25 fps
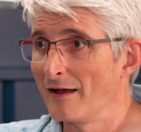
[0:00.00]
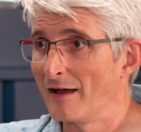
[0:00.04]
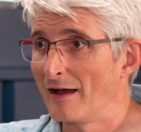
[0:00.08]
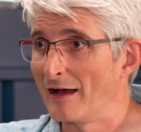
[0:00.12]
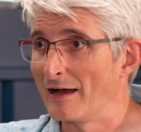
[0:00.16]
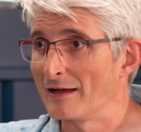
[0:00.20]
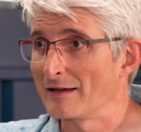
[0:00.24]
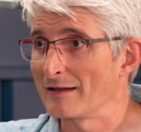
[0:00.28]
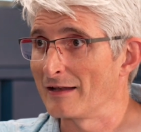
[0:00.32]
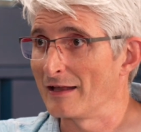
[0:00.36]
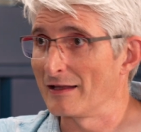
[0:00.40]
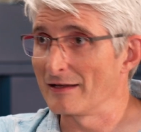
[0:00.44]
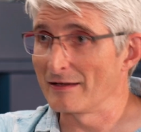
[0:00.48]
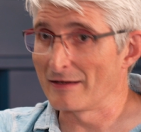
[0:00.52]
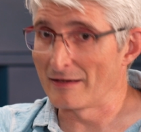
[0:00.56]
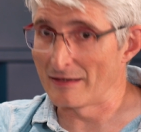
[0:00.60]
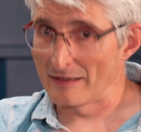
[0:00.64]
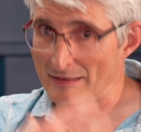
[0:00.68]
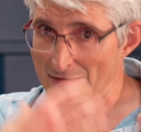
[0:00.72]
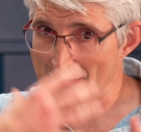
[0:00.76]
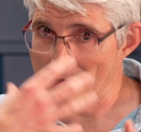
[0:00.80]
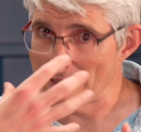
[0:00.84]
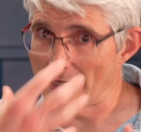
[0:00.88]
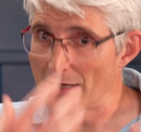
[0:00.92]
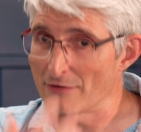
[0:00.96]
and like
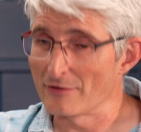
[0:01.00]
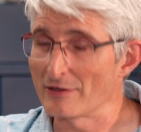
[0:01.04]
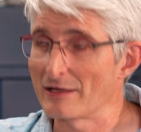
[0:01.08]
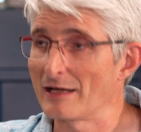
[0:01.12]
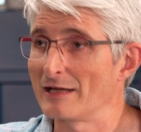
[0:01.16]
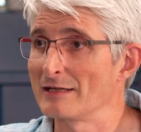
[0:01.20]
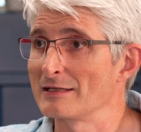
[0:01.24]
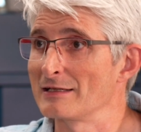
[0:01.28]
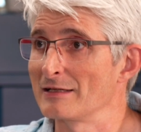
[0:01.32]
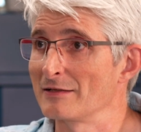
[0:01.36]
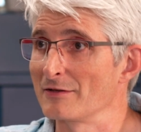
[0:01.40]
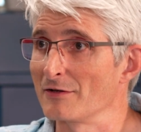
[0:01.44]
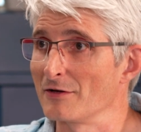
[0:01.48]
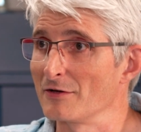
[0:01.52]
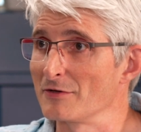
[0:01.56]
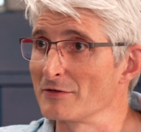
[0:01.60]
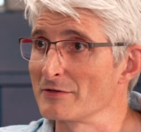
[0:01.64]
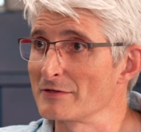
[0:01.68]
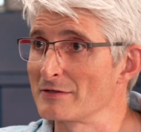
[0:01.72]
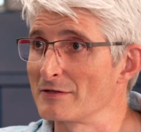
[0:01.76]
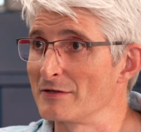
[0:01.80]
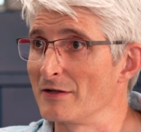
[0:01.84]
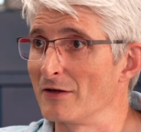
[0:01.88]
interrogating those,